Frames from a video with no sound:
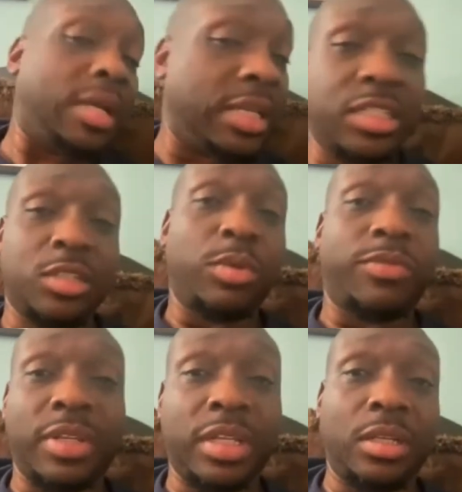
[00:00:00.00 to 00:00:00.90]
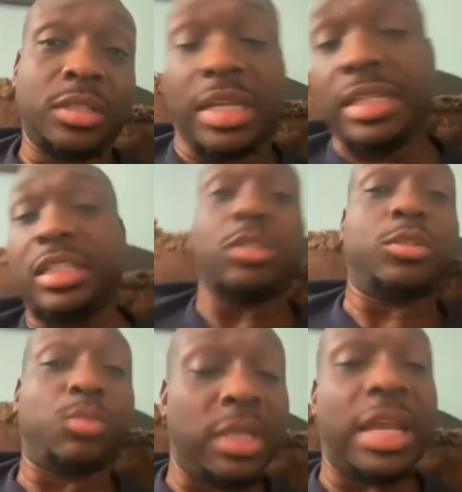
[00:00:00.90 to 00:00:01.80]
this is what Philly looks like. This
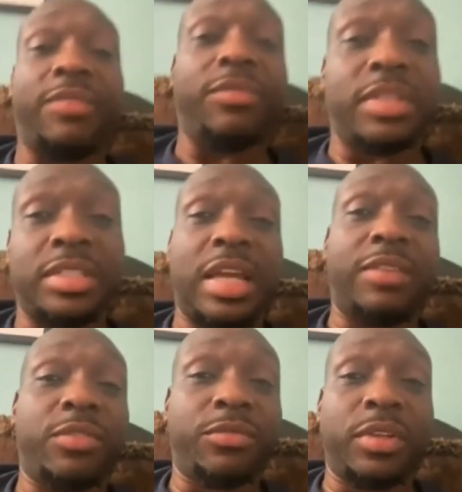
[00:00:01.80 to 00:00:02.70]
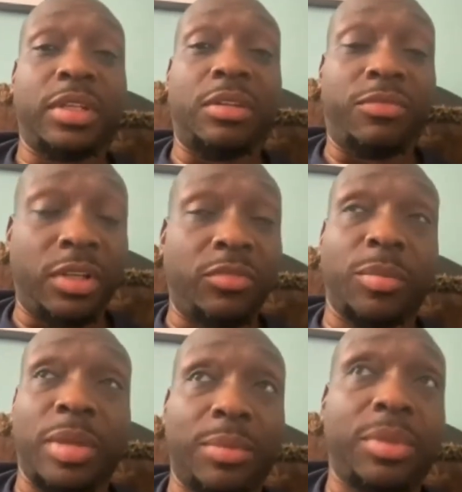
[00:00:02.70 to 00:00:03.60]
is what life is like for Philly and Philly for
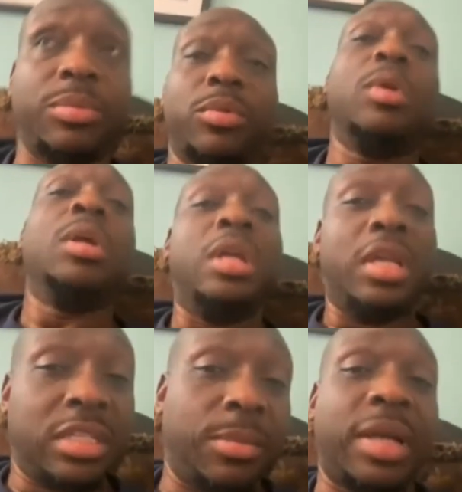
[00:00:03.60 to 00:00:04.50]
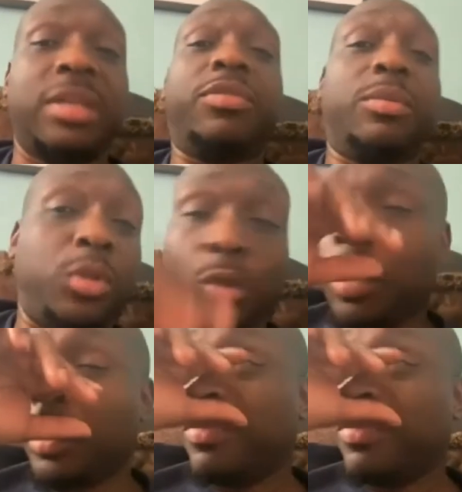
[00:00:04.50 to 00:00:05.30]
Black people. And somebody from New York or